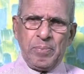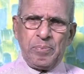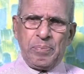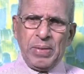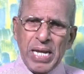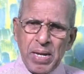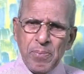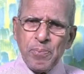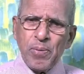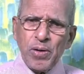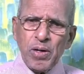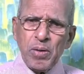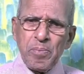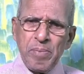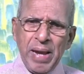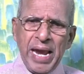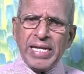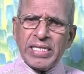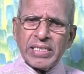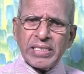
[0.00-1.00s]
People
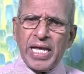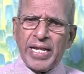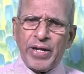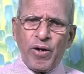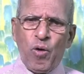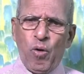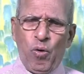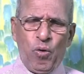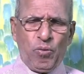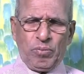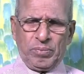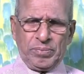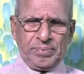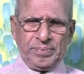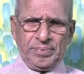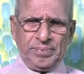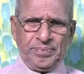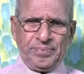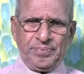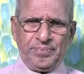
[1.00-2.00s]
make that home.
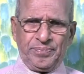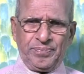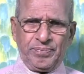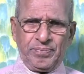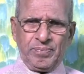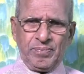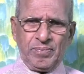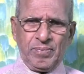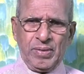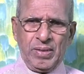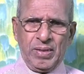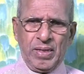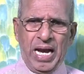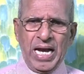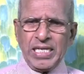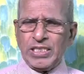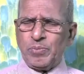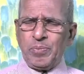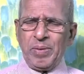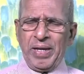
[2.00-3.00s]

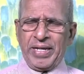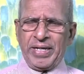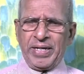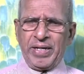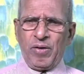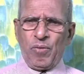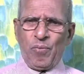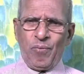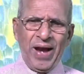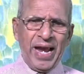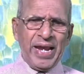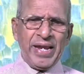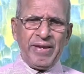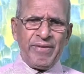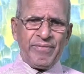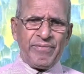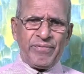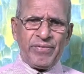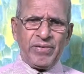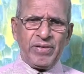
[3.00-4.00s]
Husband,
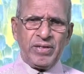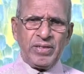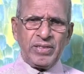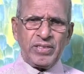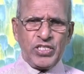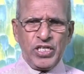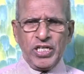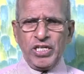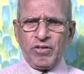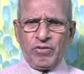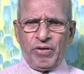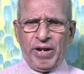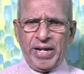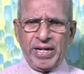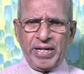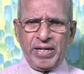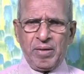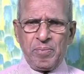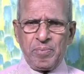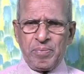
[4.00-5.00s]
wife,
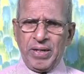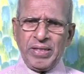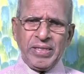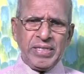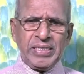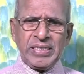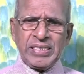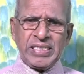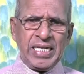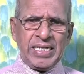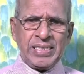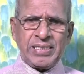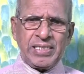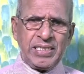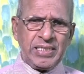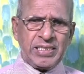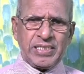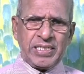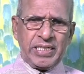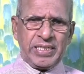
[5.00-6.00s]
children, brothers and
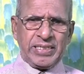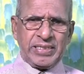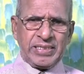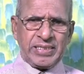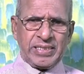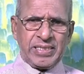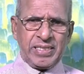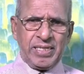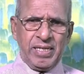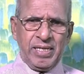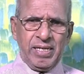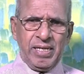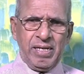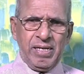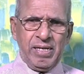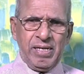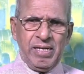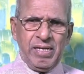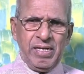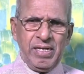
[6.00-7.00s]
sisters.
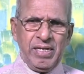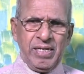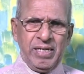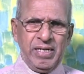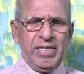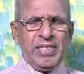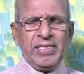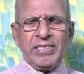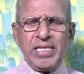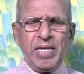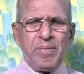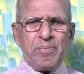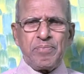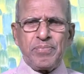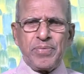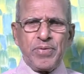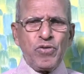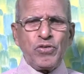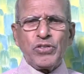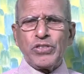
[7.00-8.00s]
It is a
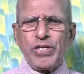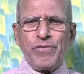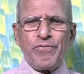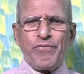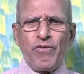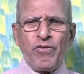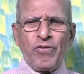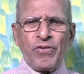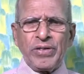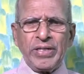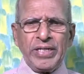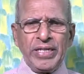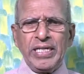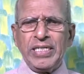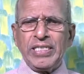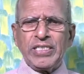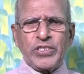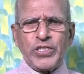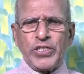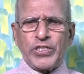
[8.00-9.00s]
beautiful
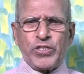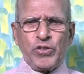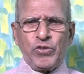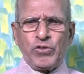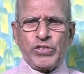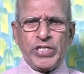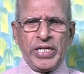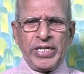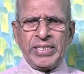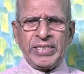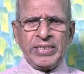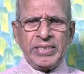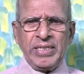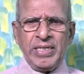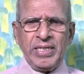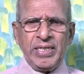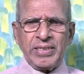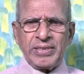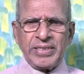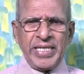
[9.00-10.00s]
institution
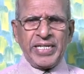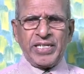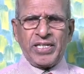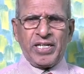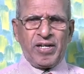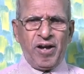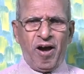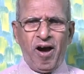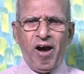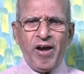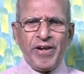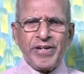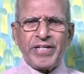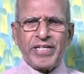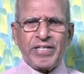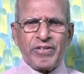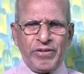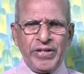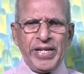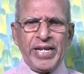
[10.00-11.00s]
that
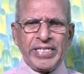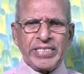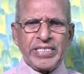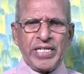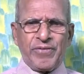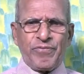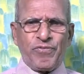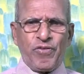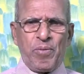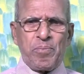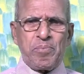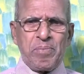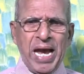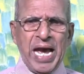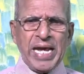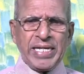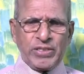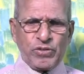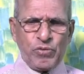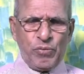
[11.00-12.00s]
God created for
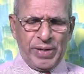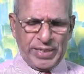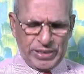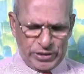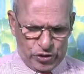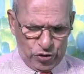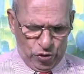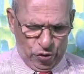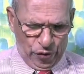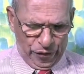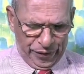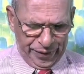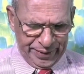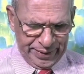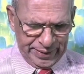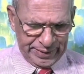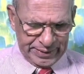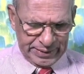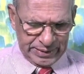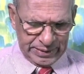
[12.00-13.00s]
man to enjoy.